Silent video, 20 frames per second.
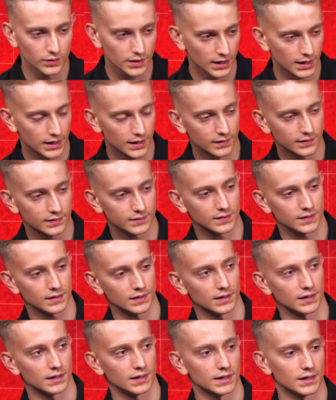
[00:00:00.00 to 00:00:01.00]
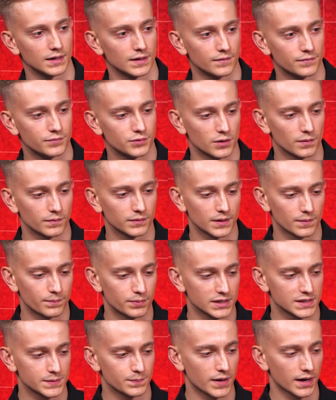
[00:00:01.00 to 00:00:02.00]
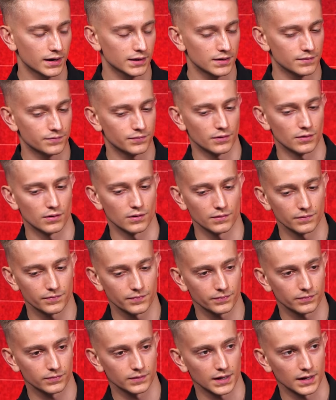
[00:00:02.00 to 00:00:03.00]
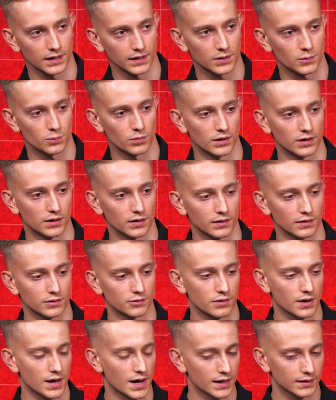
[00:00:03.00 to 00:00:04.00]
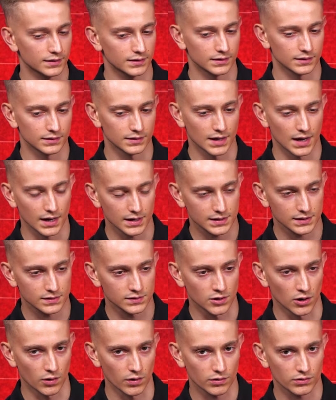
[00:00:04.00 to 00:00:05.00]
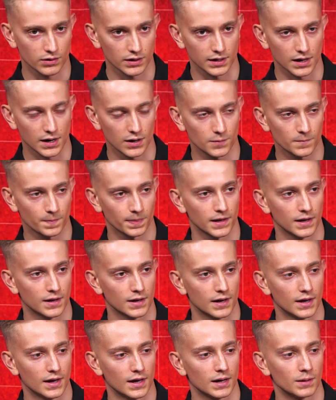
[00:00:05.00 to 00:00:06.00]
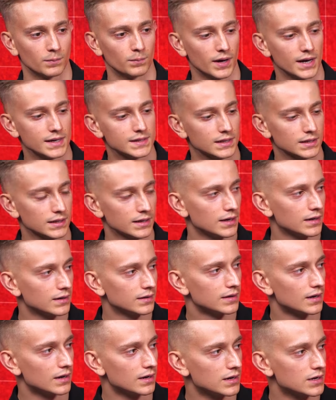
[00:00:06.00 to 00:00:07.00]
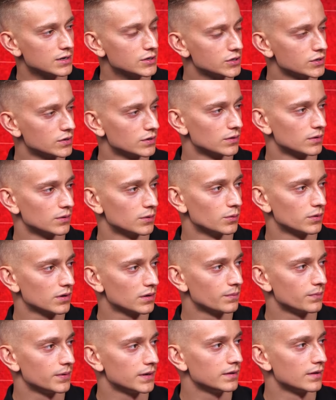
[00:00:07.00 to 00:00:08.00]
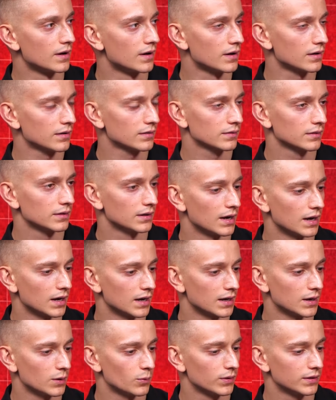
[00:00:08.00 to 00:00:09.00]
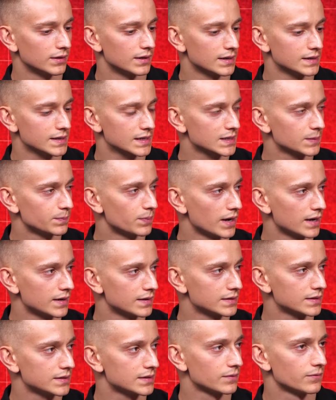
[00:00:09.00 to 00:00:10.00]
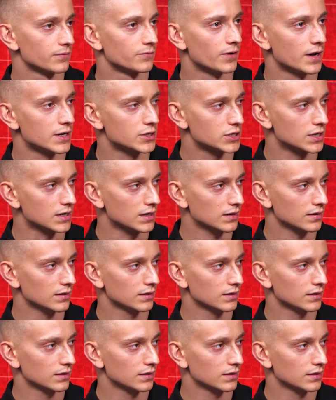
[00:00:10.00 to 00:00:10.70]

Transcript: at it from the perspective of where React and Next is going right now, basically the issue wouldn't be there with the suspense fetching